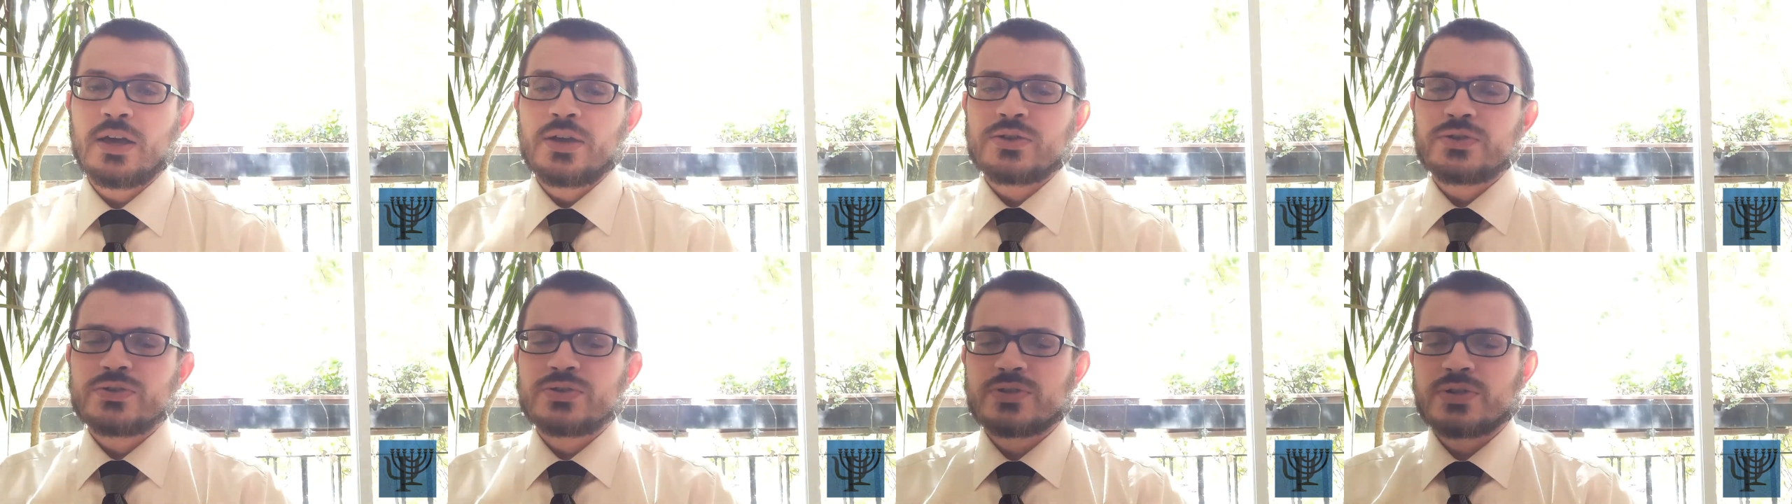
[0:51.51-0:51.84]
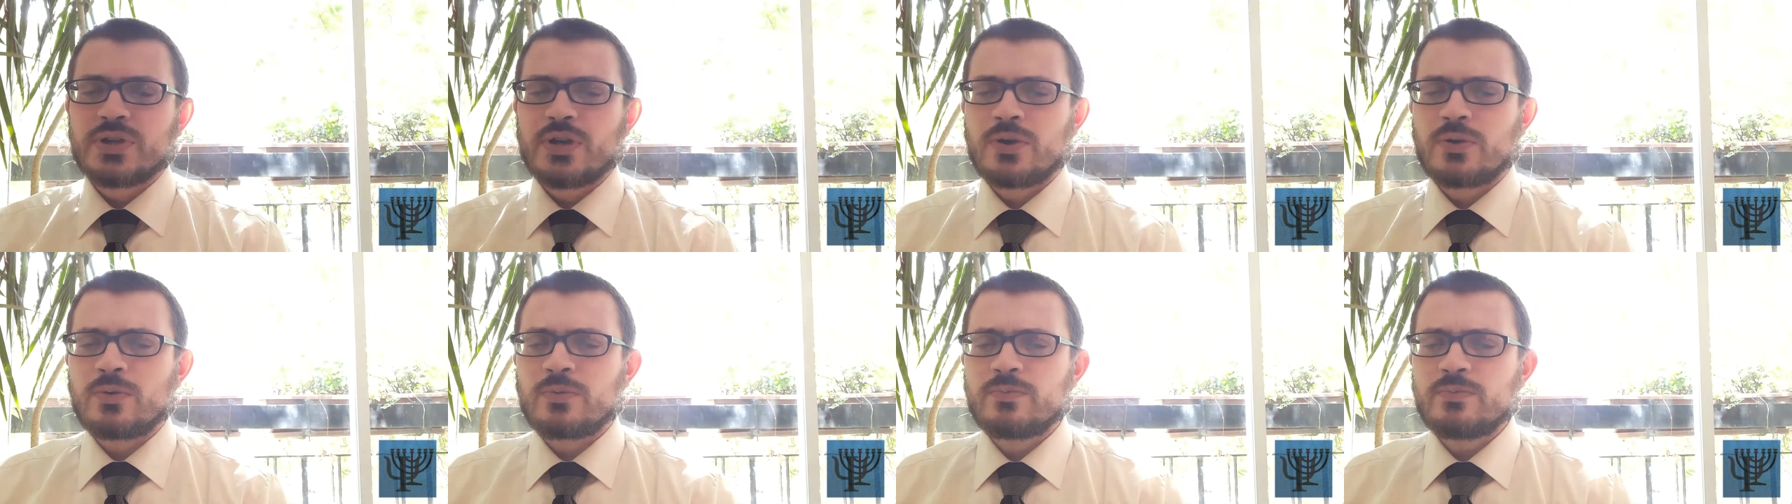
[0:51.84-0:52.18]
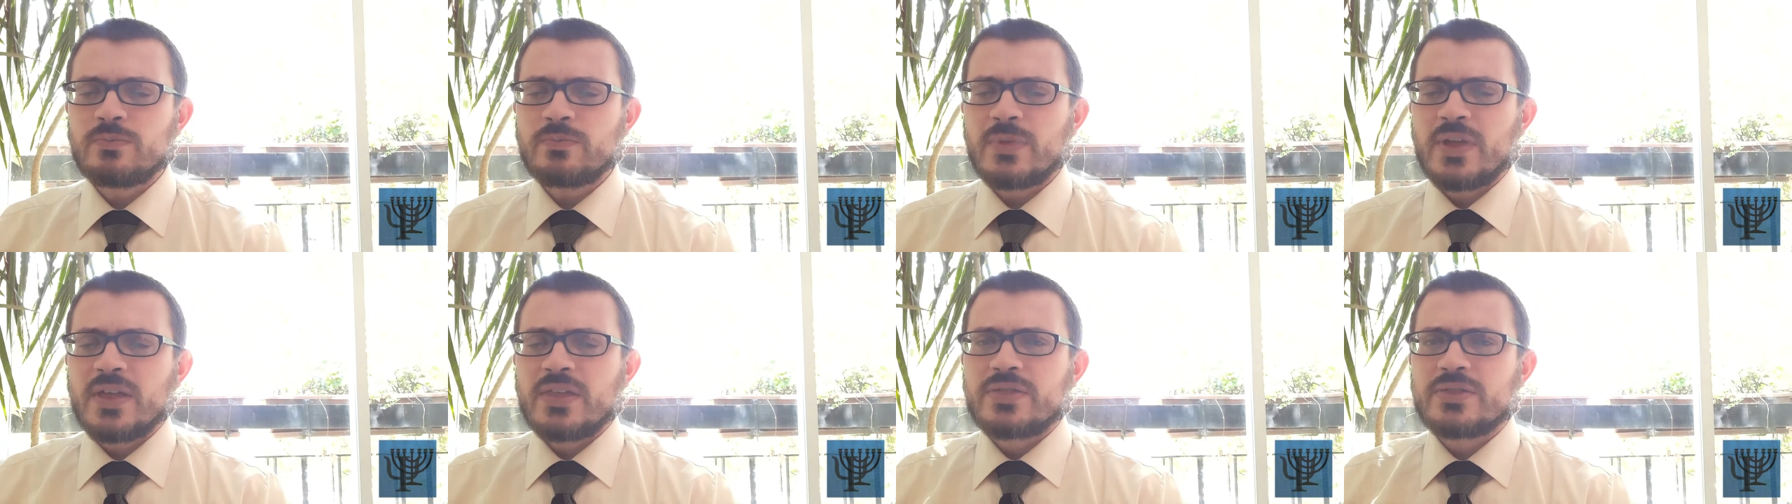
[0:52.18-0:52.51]
So
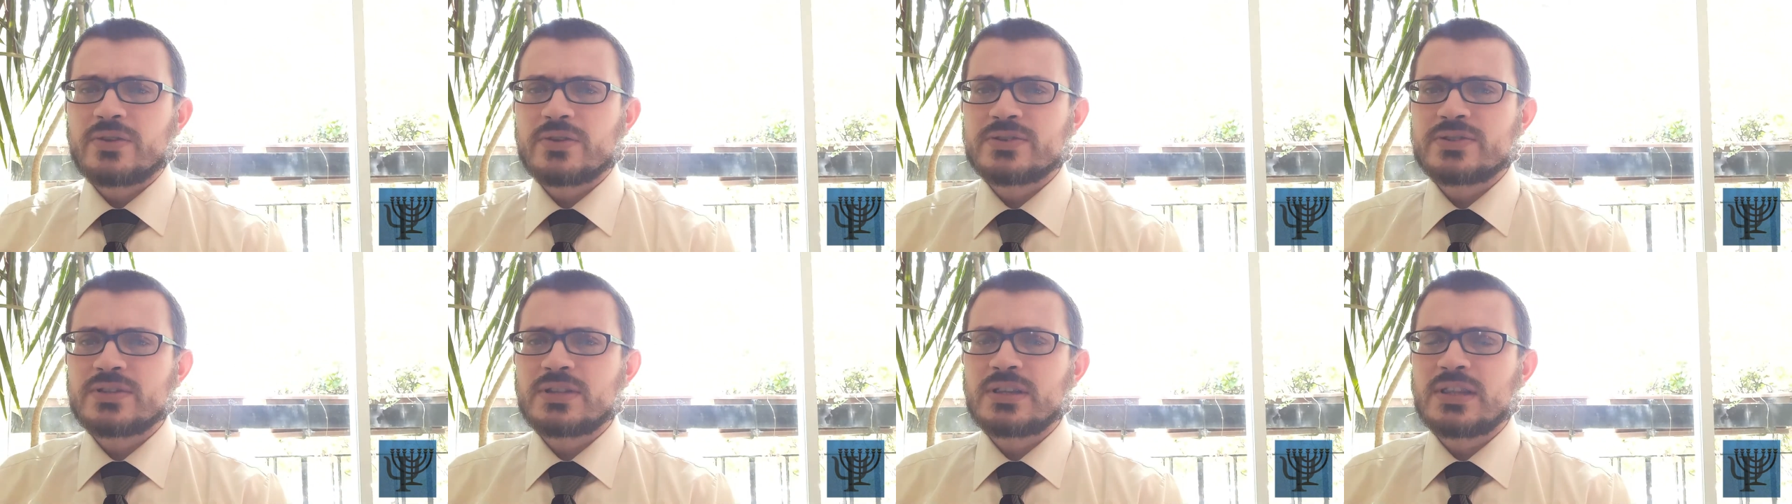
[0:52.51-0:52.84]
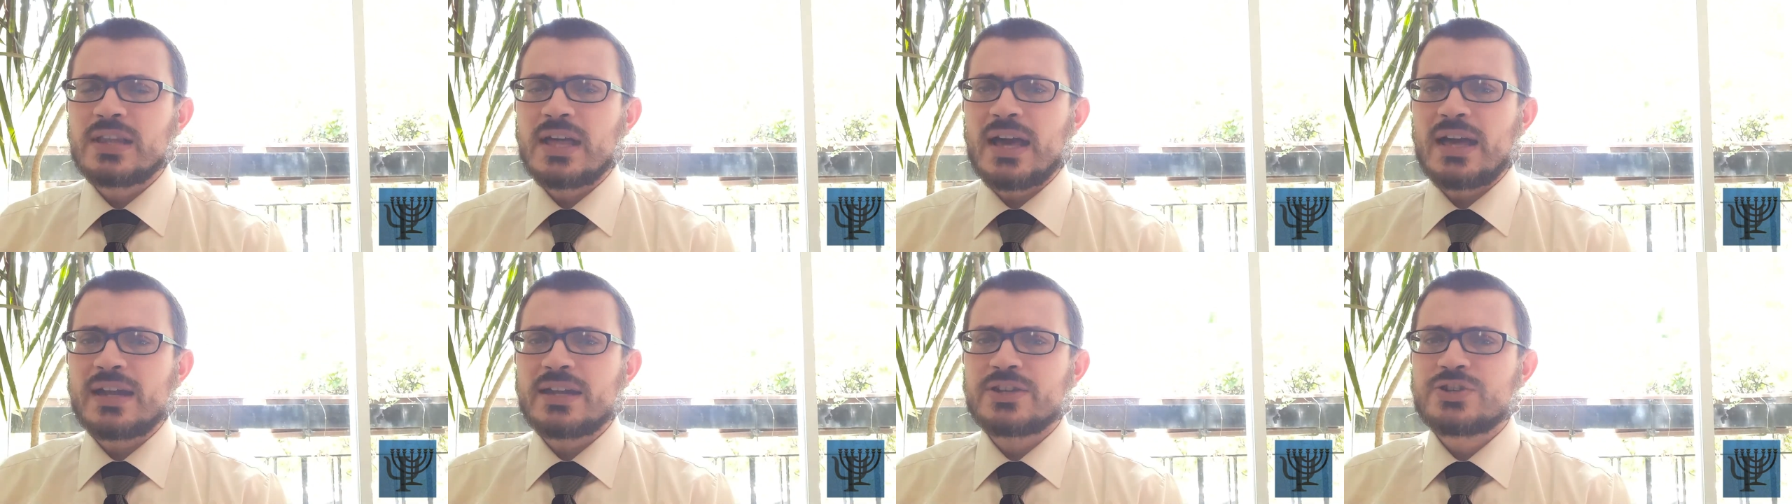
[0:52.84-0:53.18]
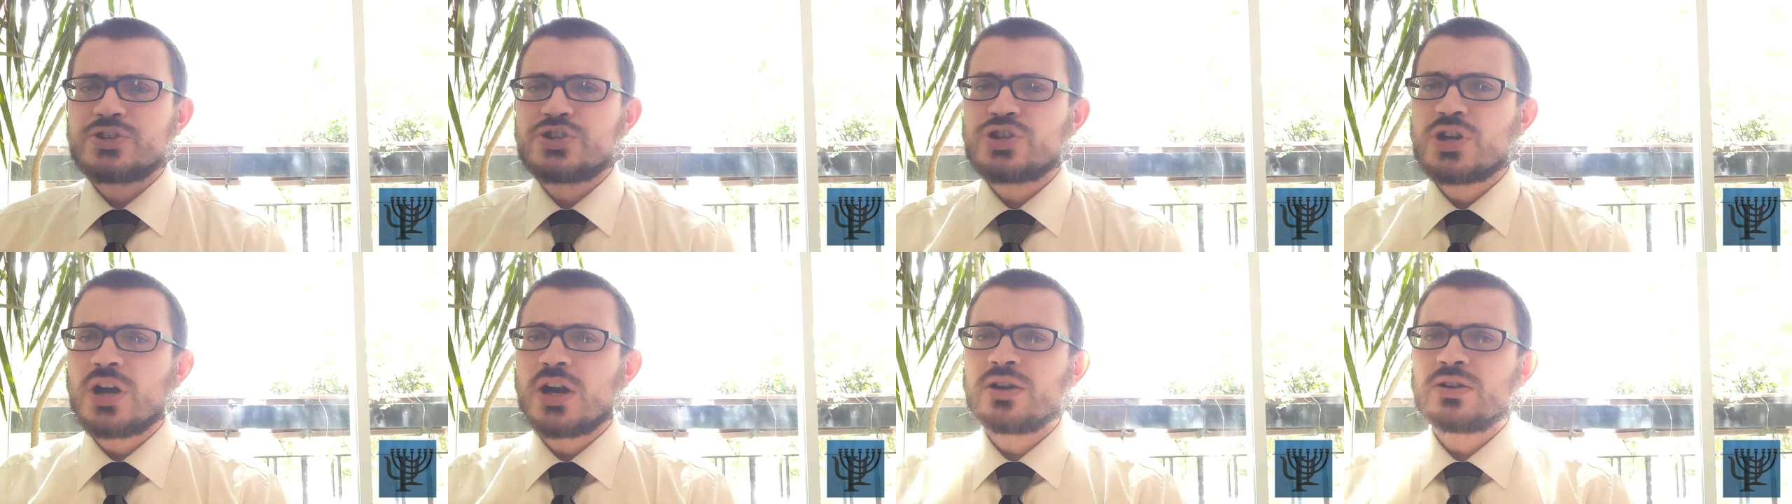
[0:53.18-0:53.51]
there's a lot of
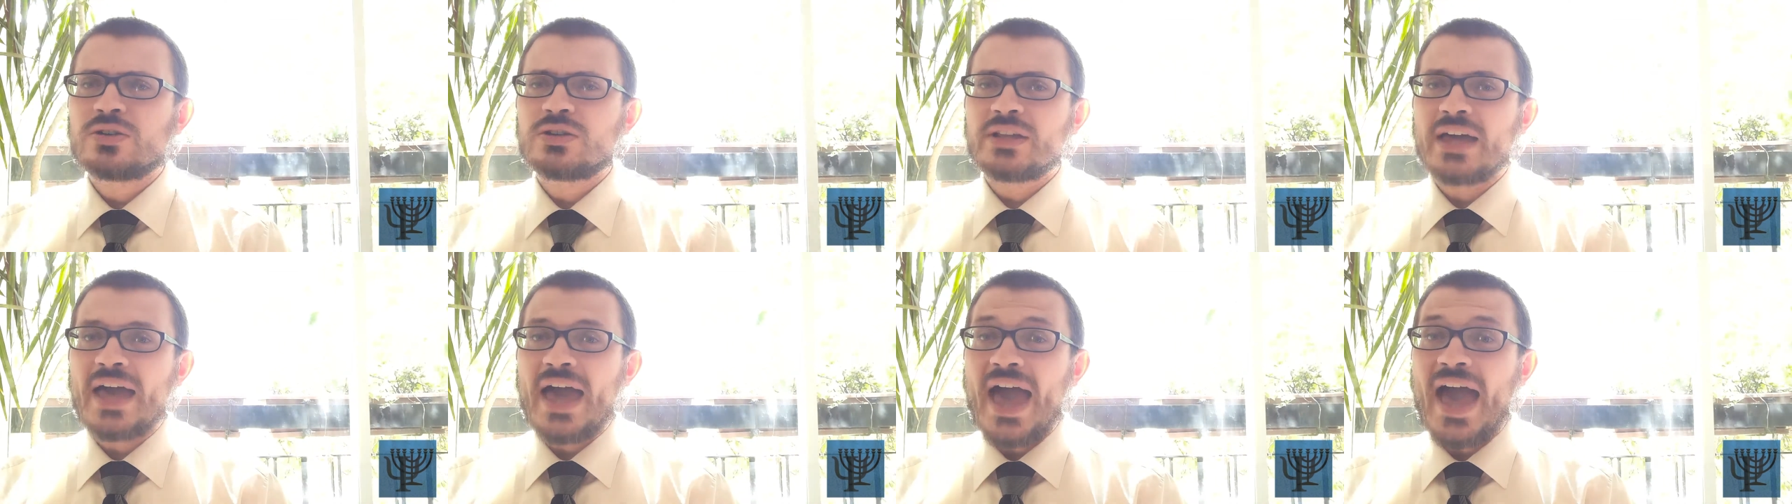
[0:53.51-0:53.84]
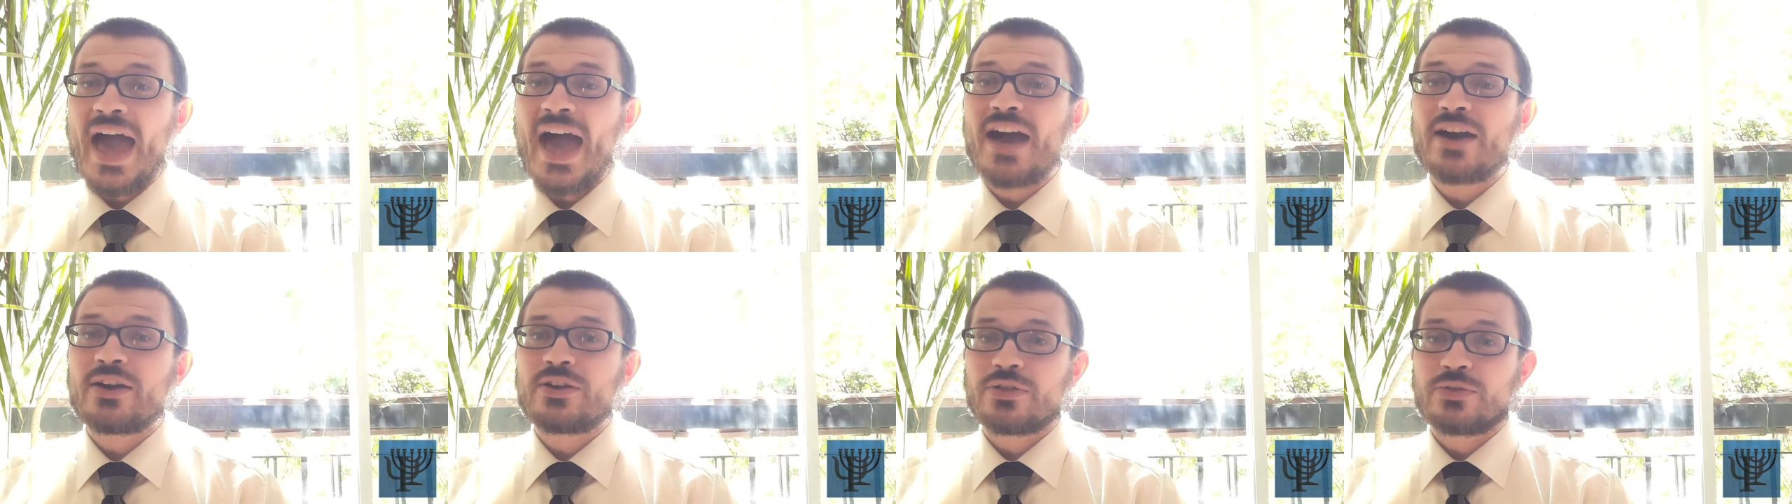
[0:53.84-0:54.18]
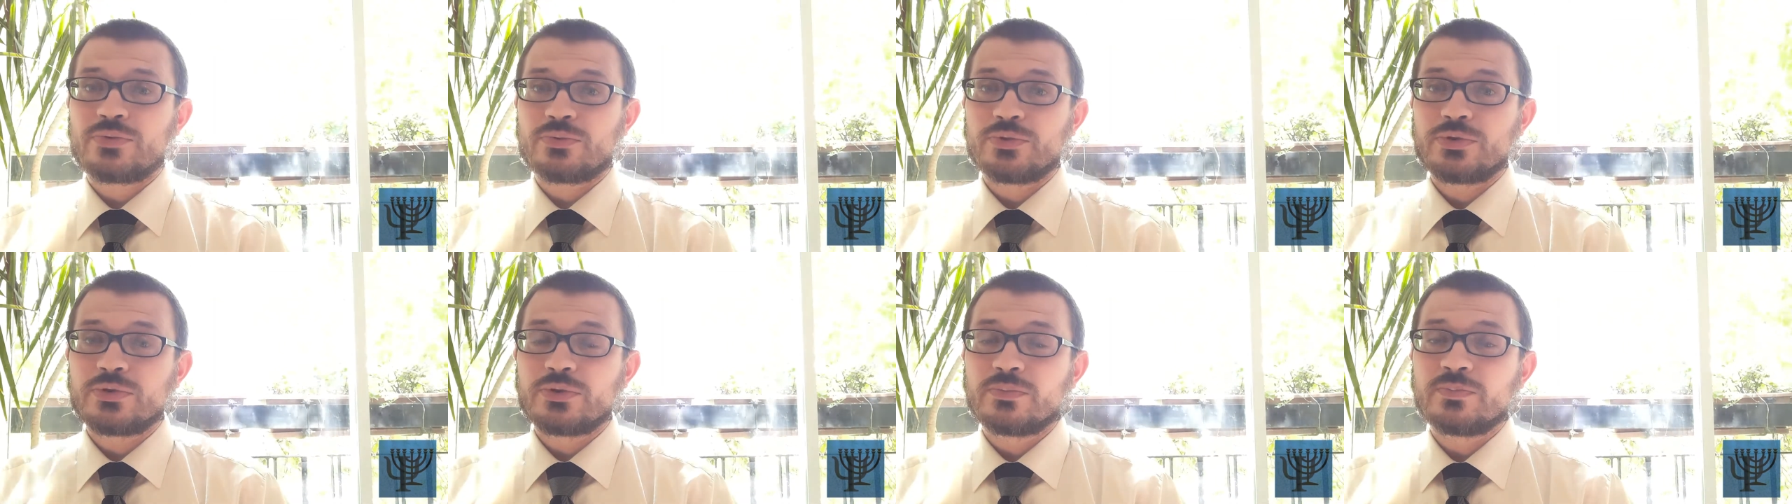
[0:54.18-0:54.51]
jungle to hack
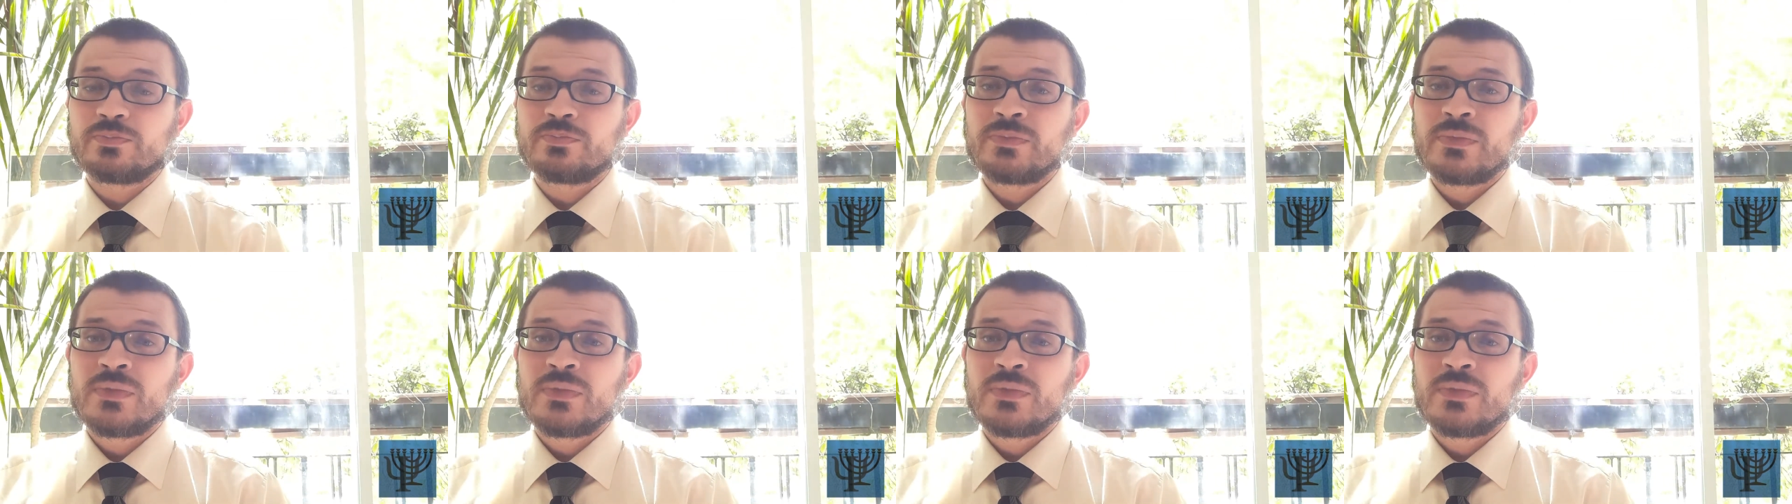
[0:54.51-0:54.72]
through